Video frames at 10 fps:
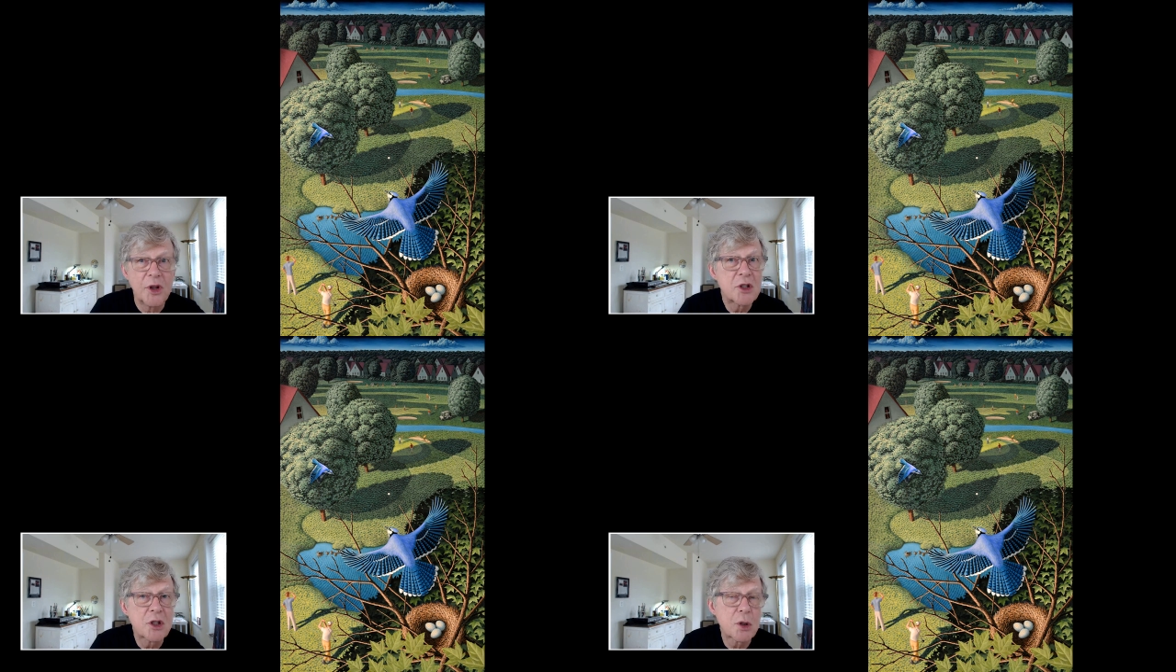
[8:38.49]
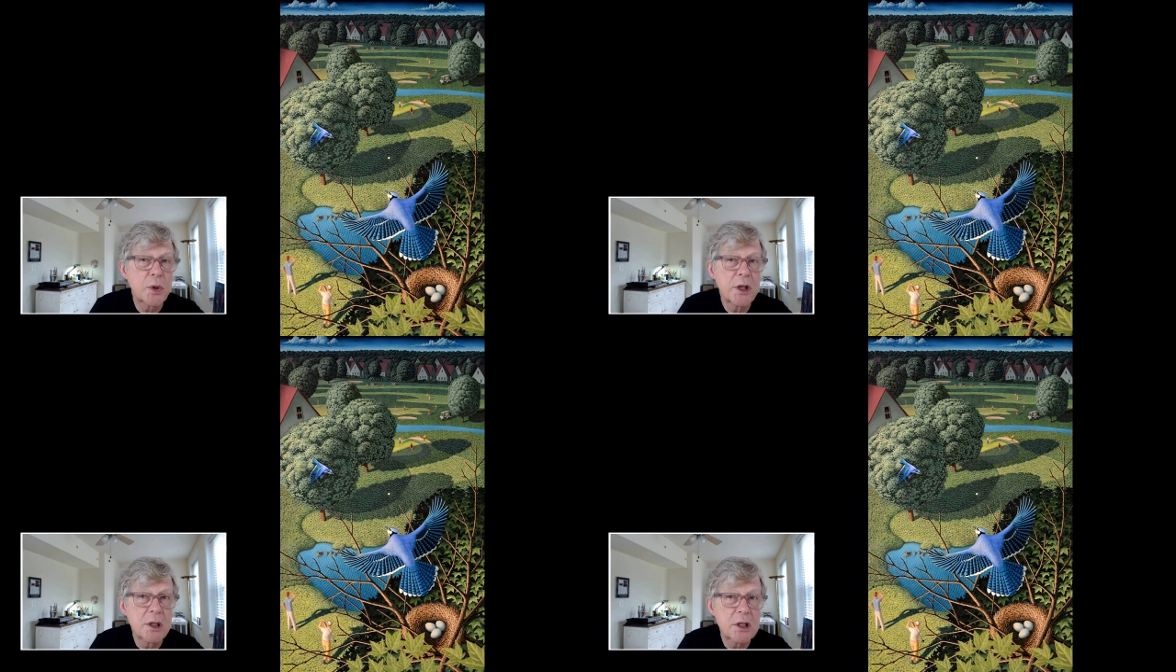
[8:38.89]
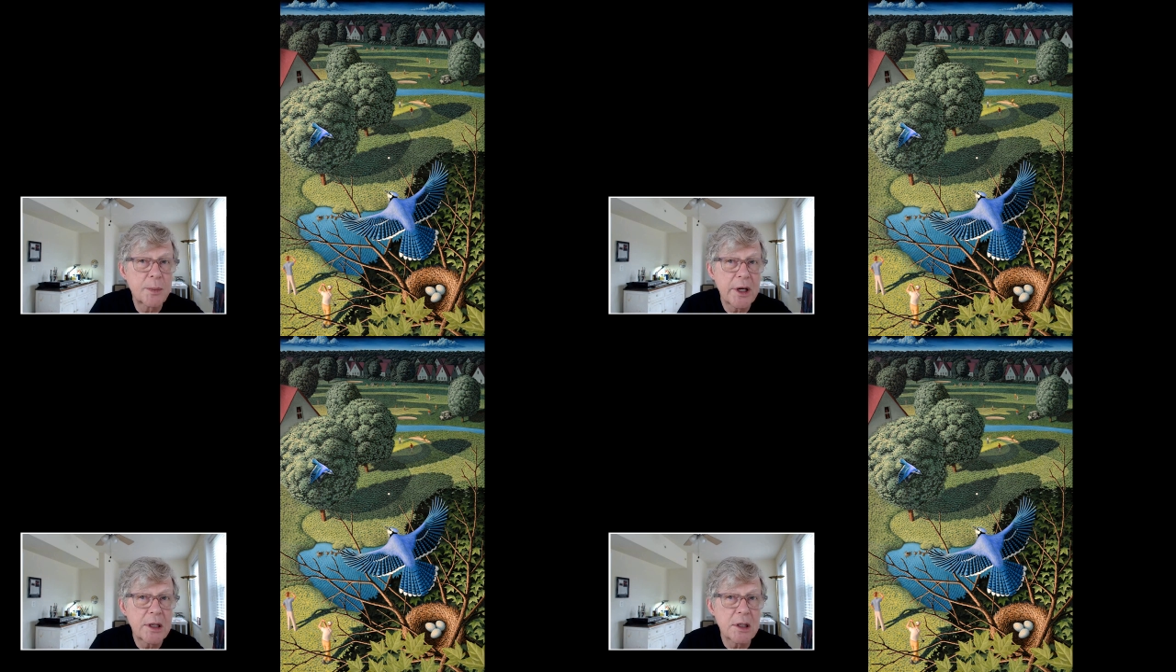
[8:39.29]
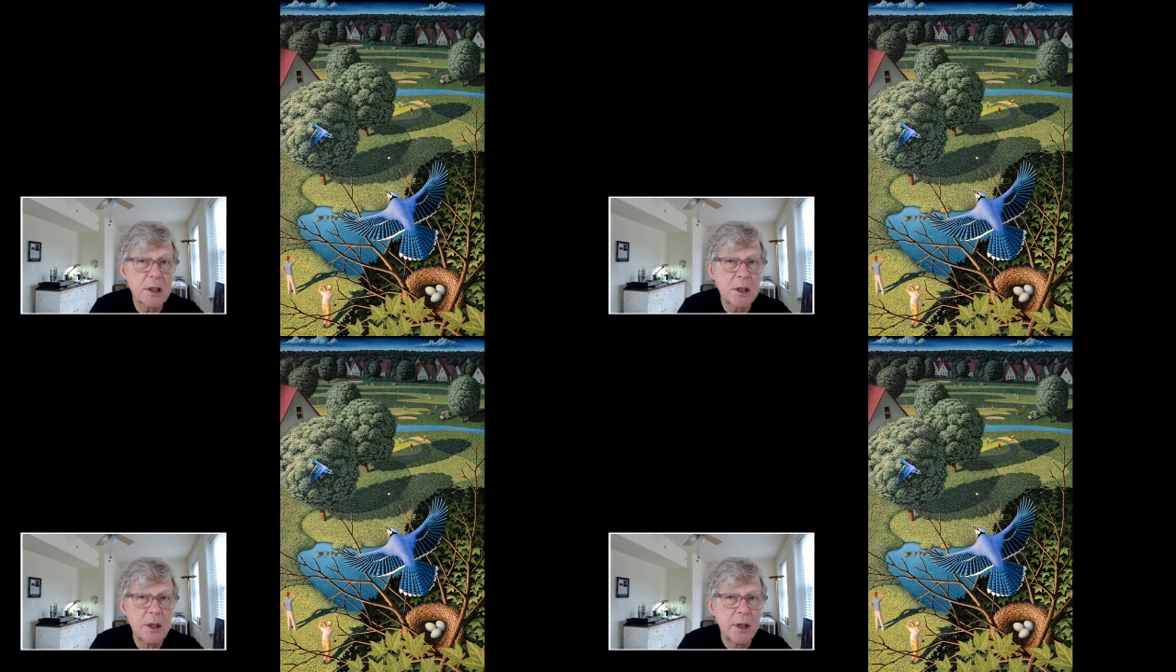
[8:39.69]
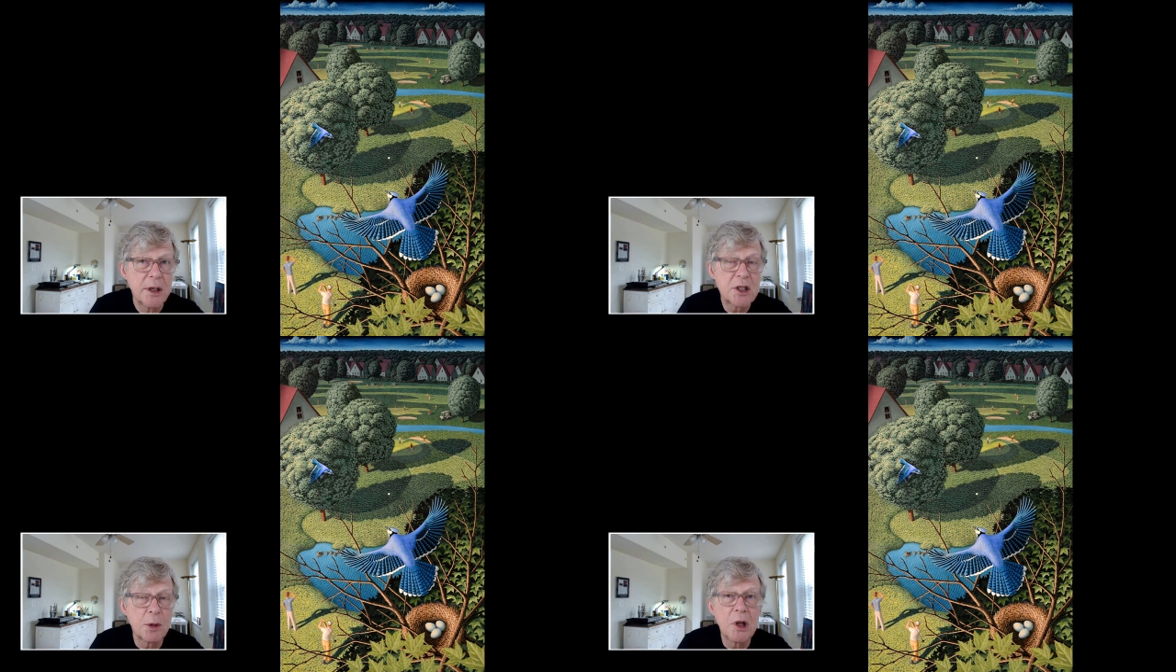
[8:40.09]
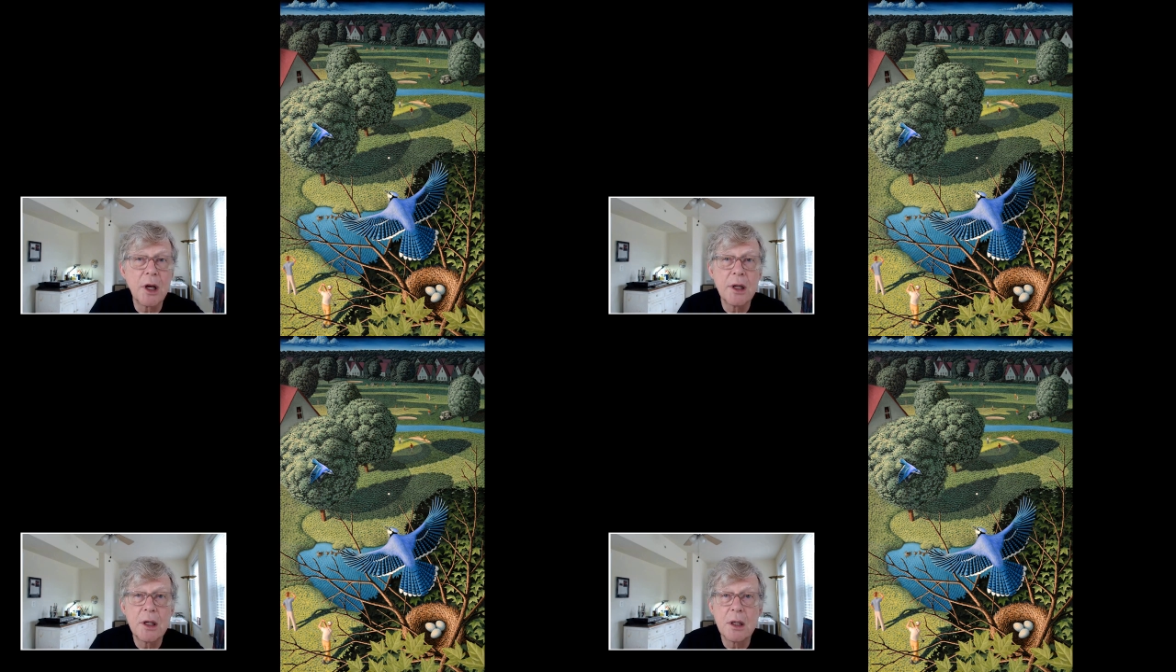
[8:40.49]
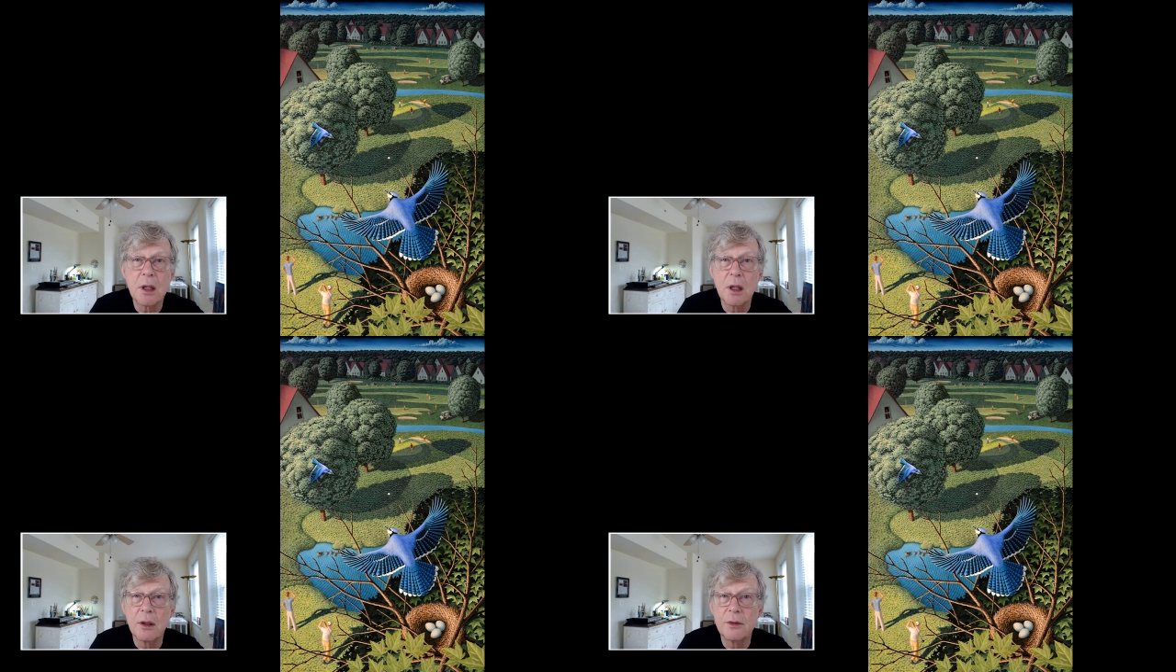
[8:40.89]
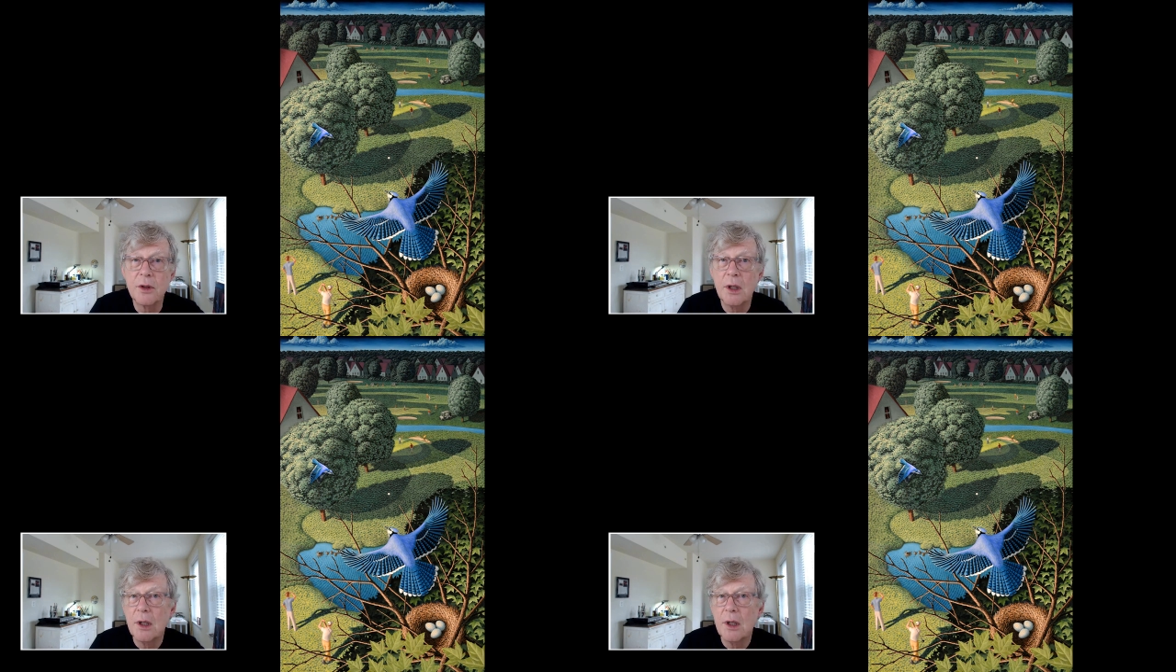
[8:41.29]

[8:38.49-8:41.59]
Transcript: It's a surrealist painting. It's a blend of